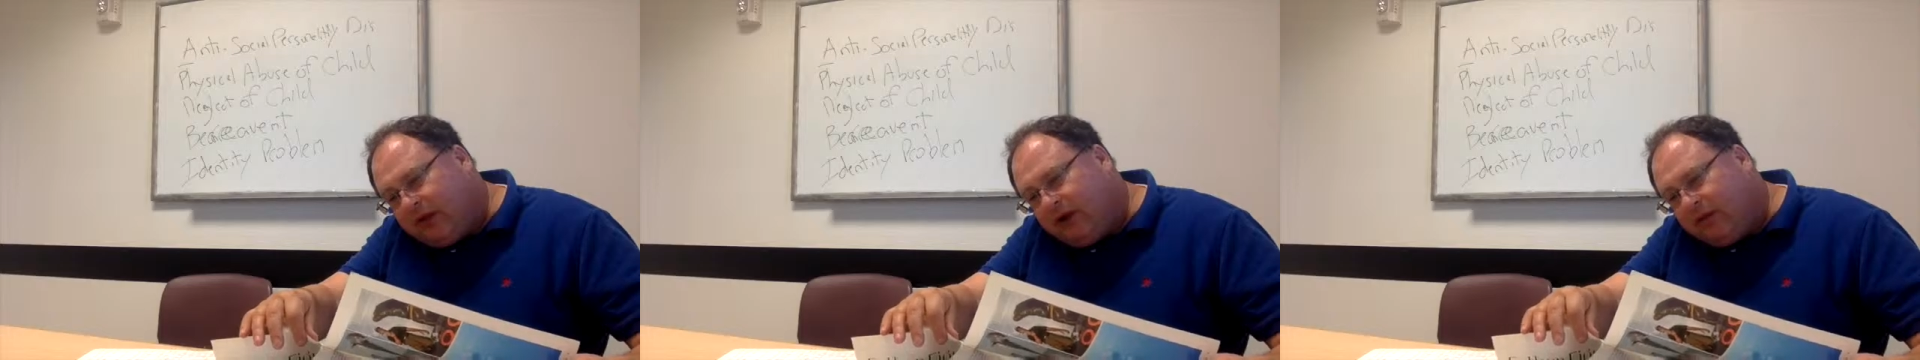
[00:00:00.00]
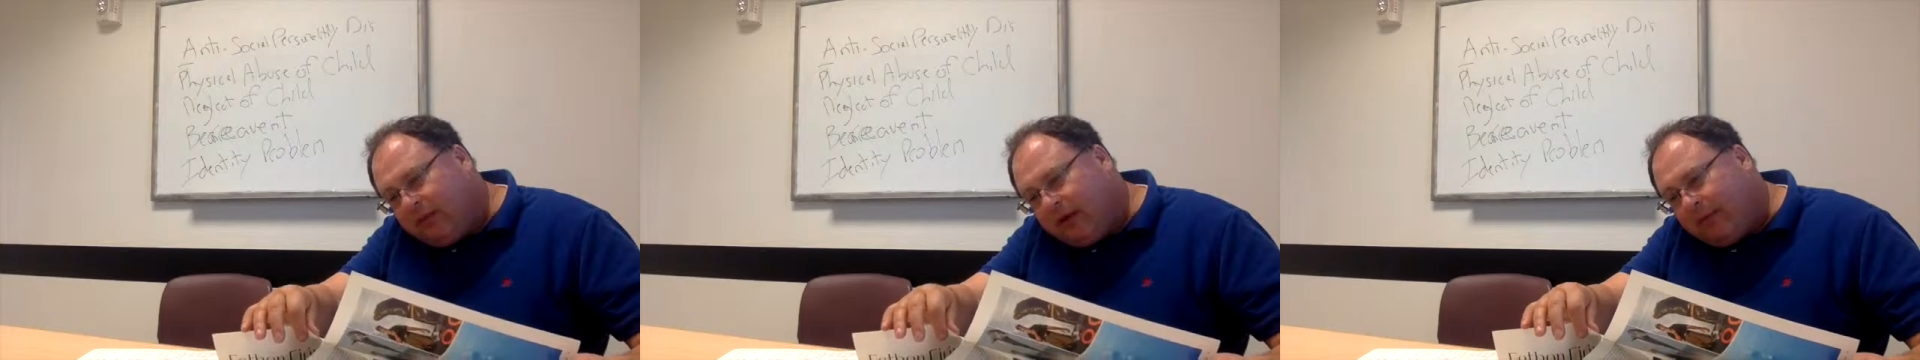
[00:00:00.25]

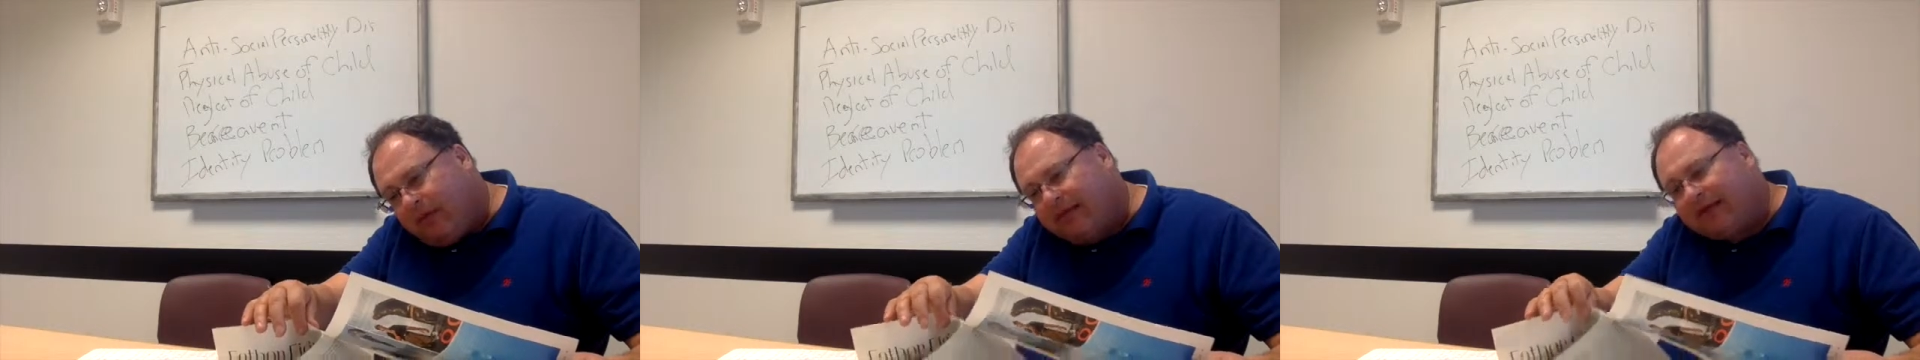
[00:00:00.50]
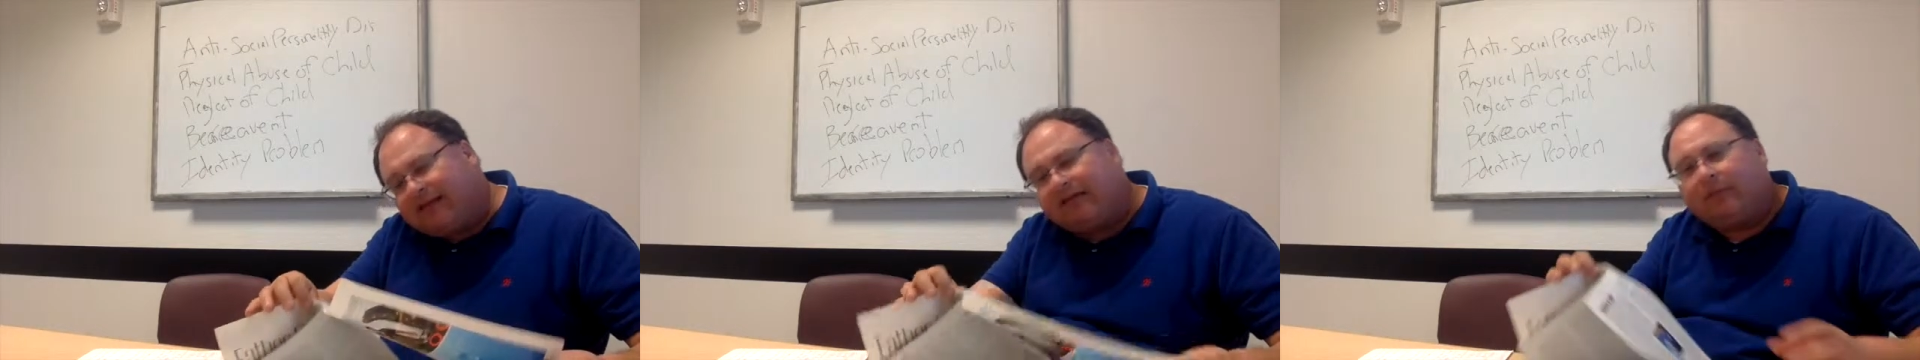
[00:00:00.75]
good memories.
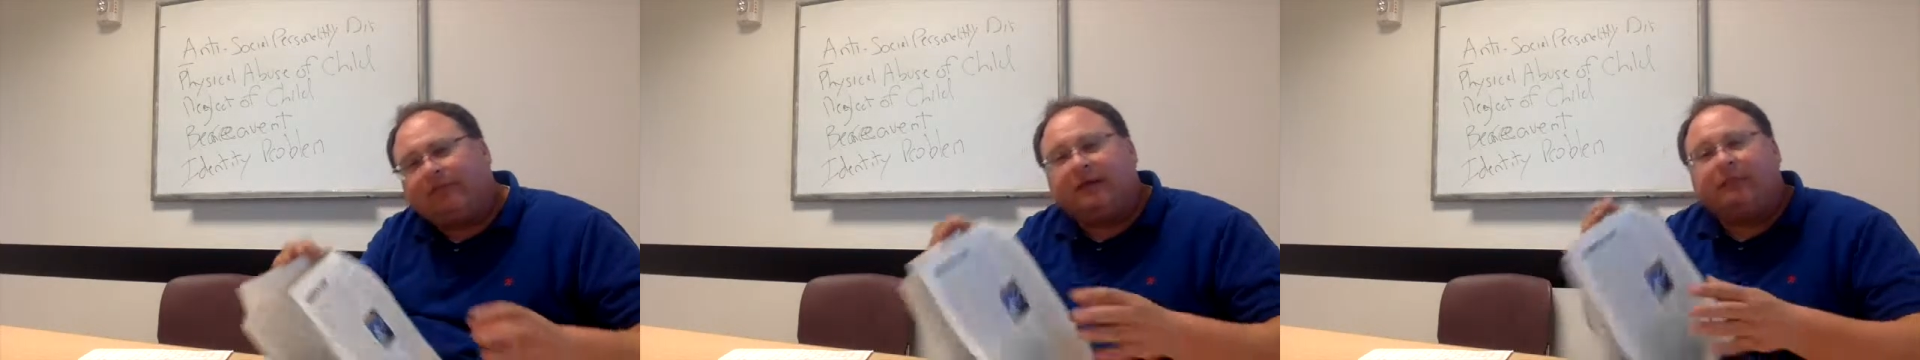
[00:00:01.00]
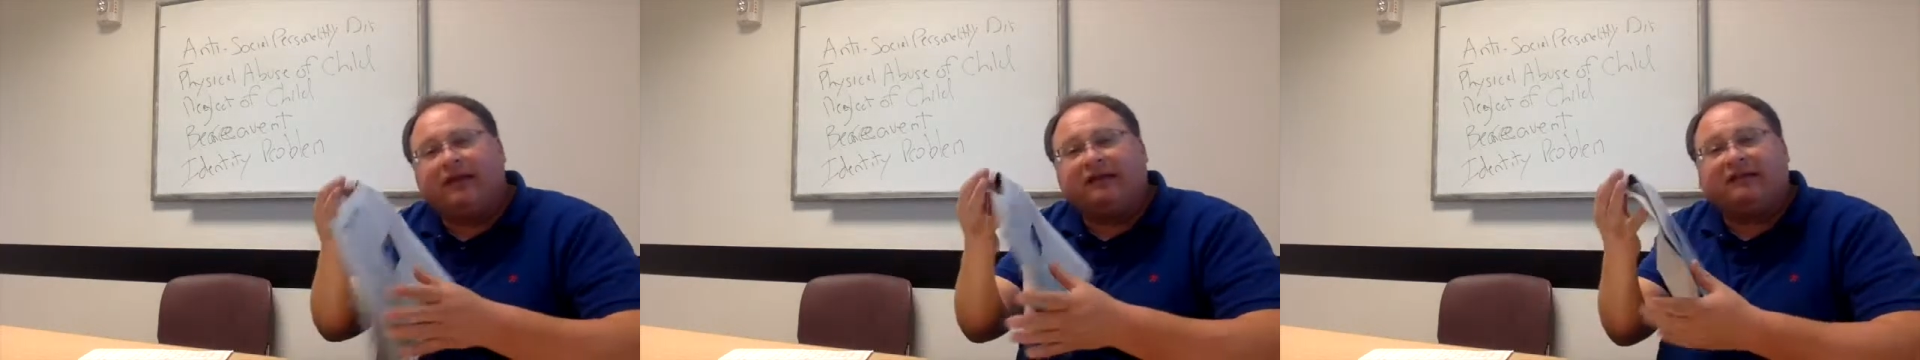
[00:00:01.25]
That's something
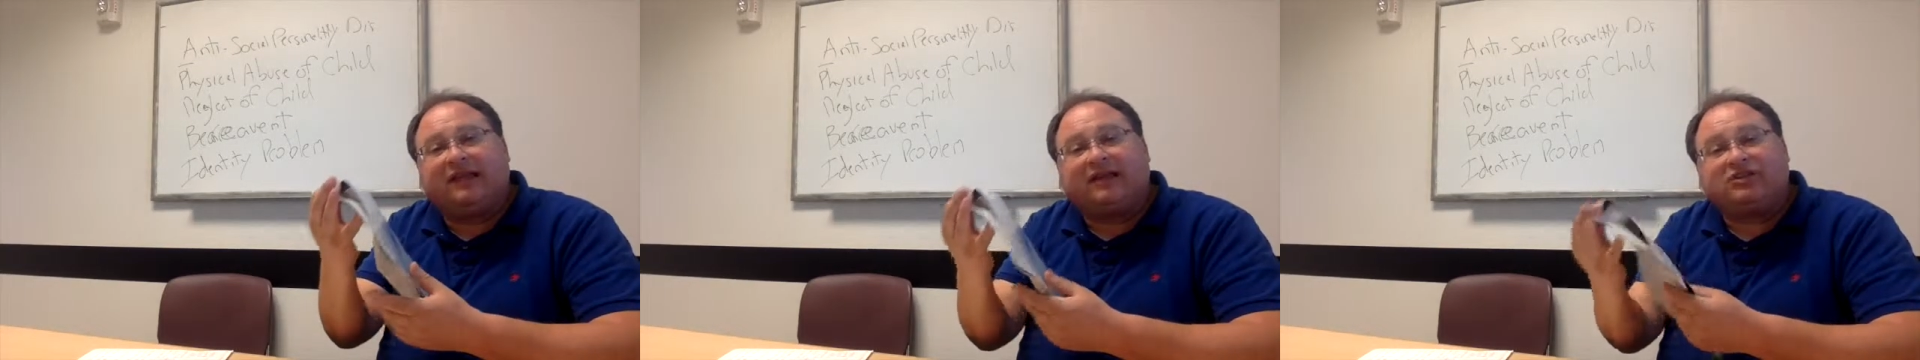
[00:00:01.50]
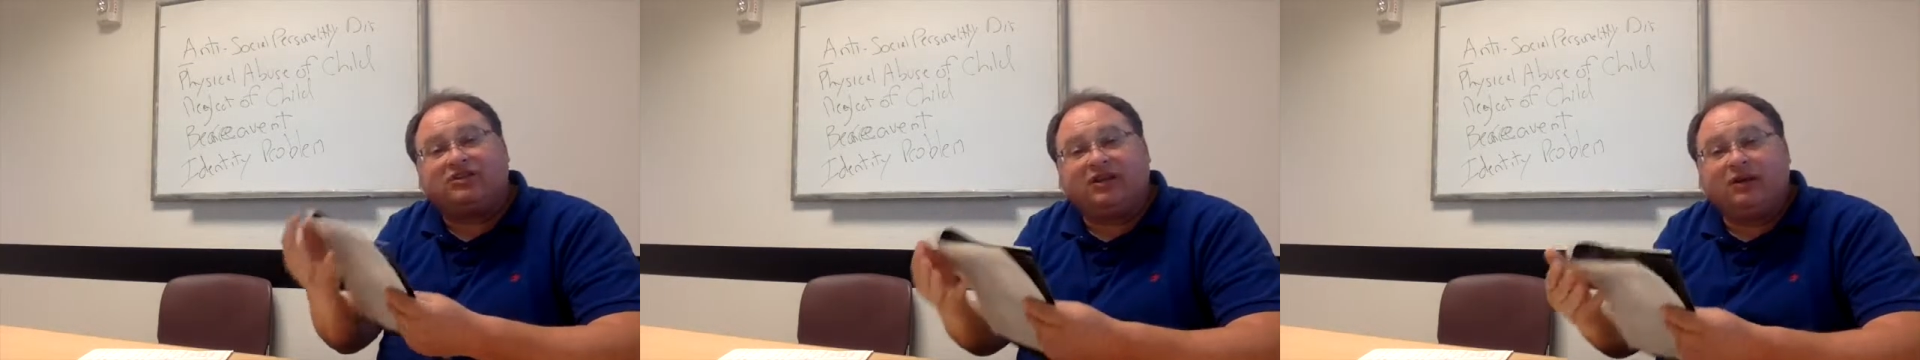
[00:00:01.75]
places like
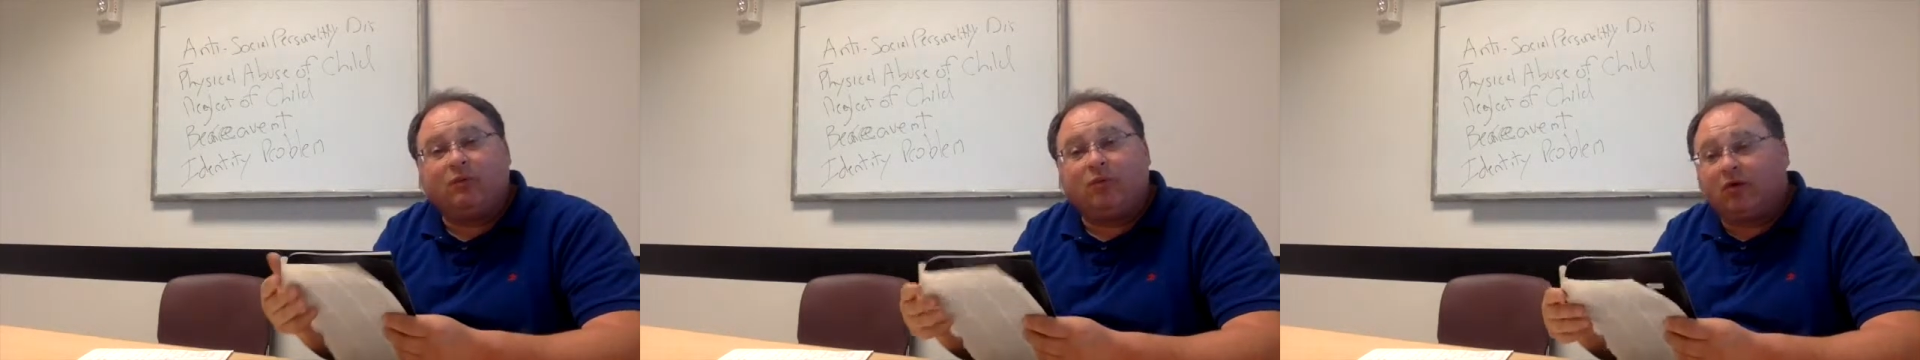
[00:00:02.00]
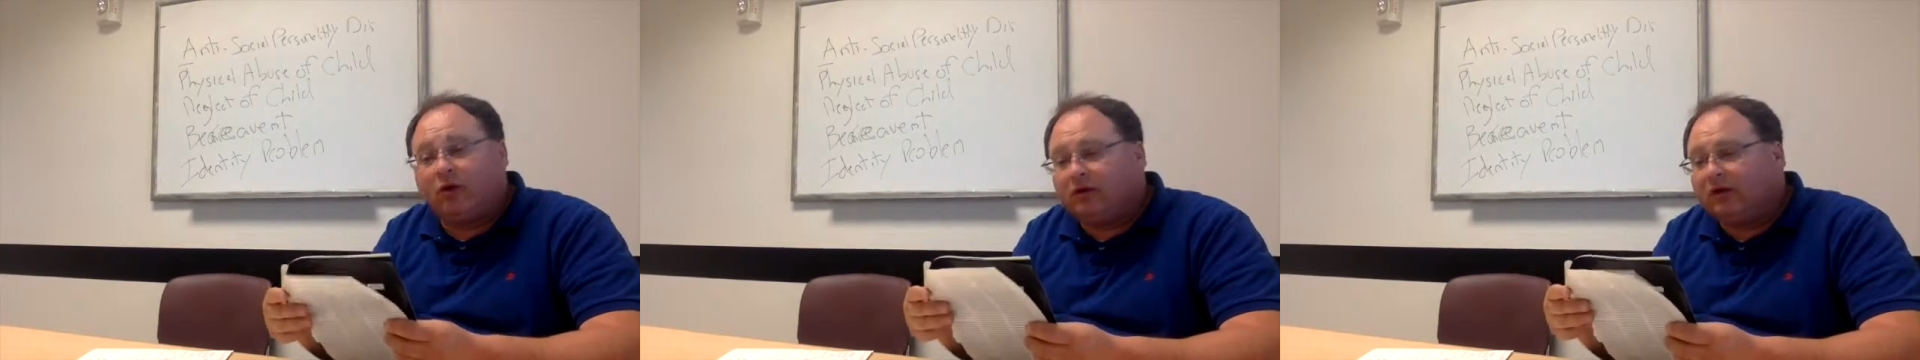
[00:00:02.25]

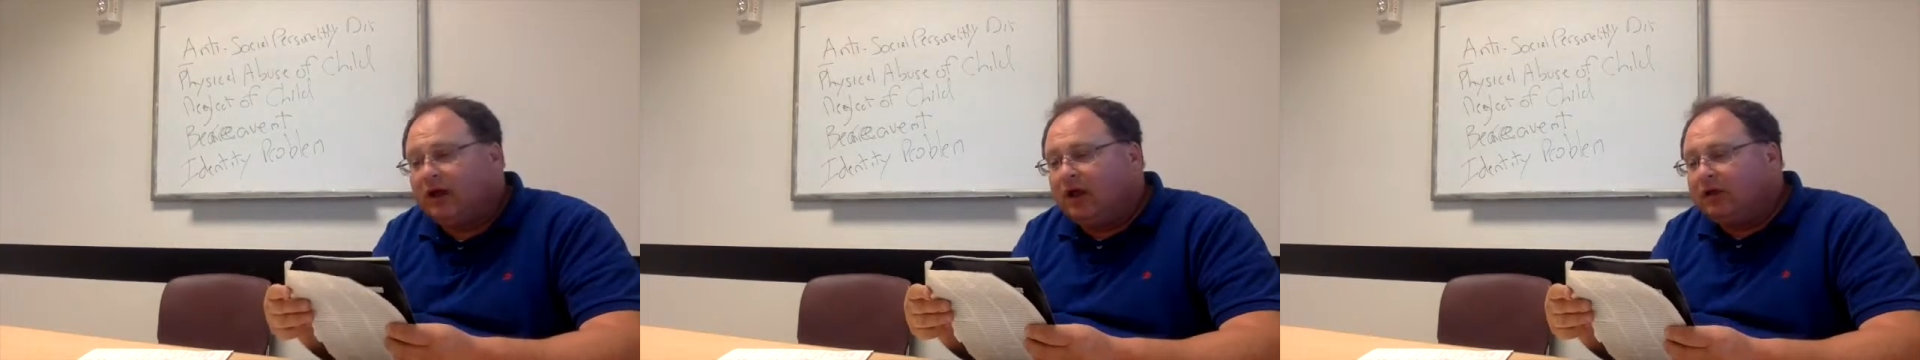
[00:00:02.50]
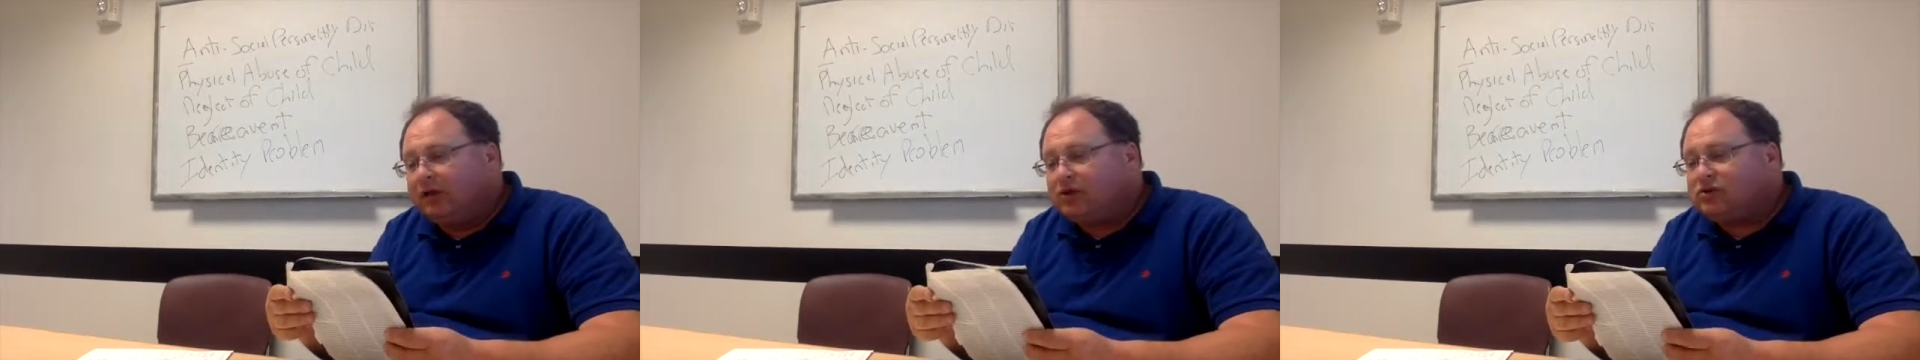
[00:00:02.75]
SeaWorld
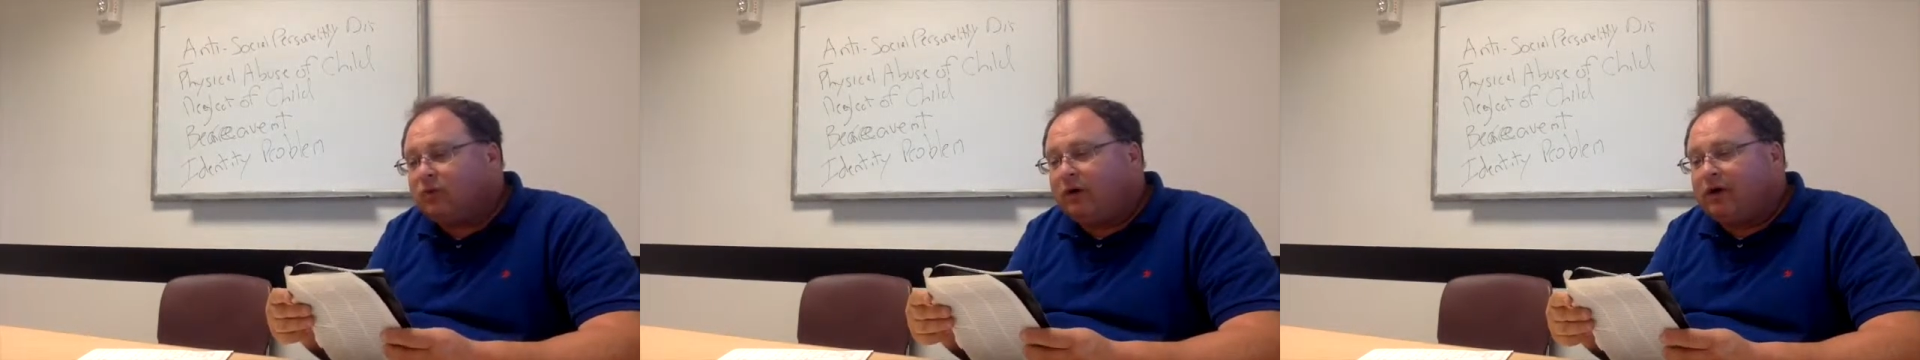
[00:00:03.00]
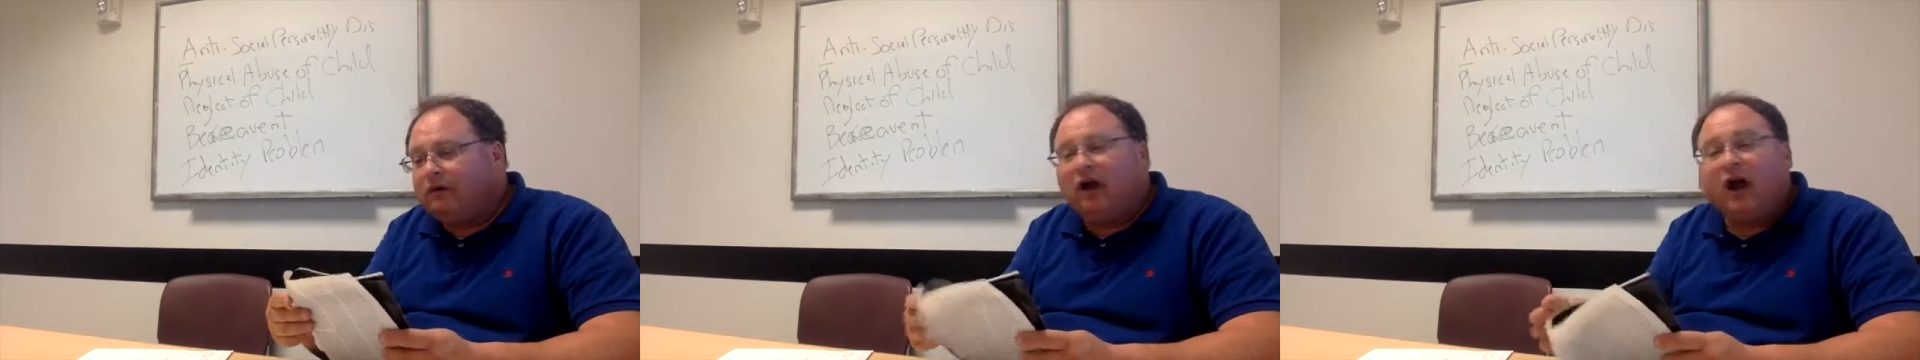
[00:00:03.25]
doesn't
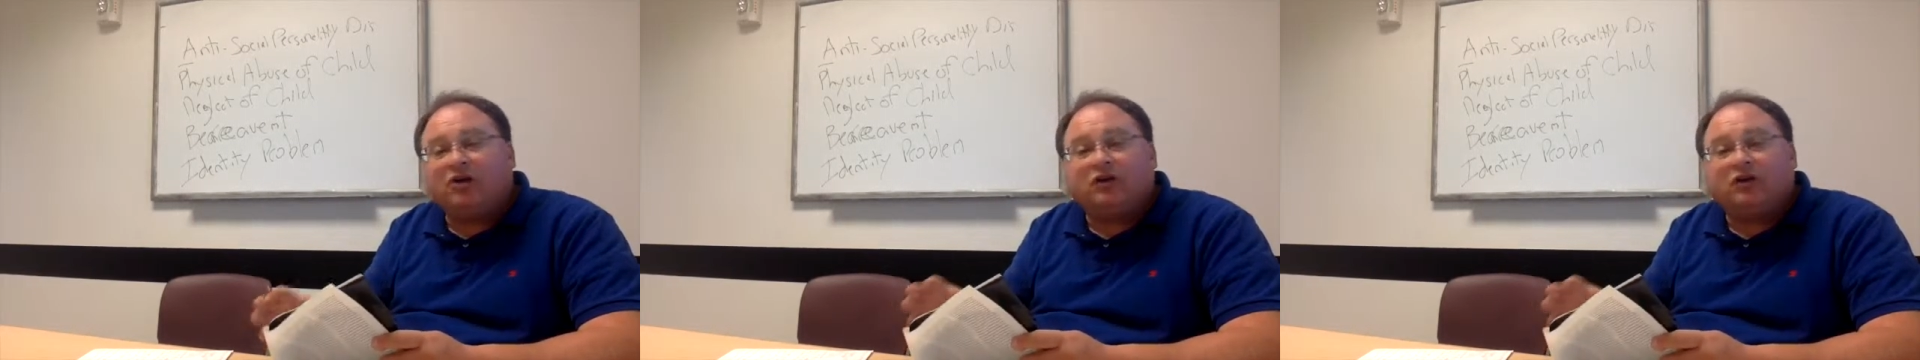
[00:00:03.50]
want to touch,